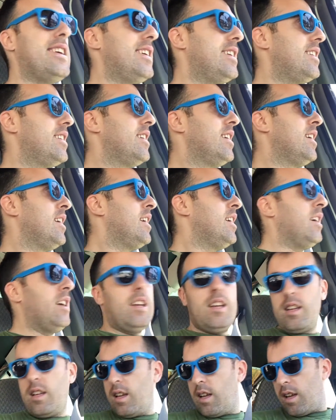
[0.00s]
You
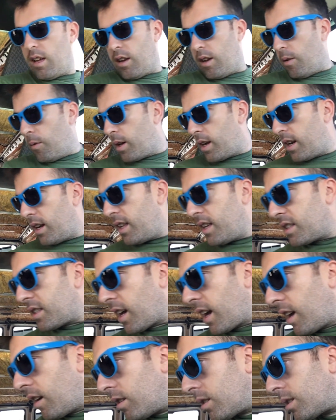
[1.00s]
know what it is?
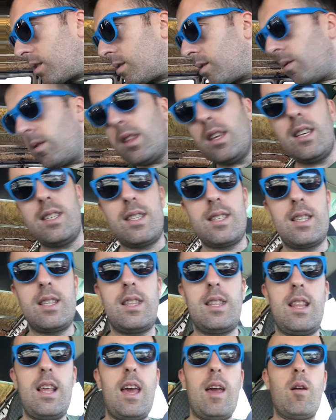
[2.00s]
I also do this
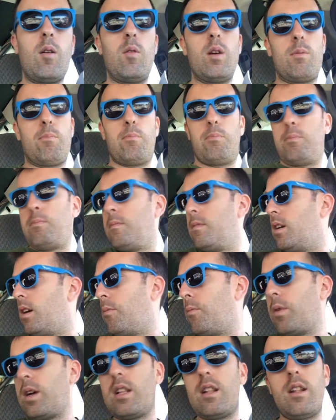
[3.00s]
thing with
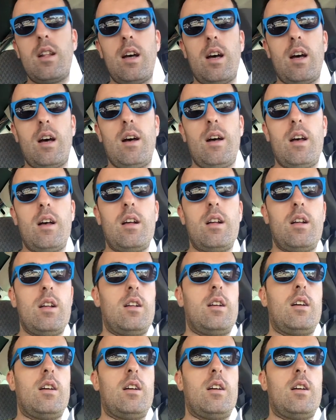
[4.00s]
when I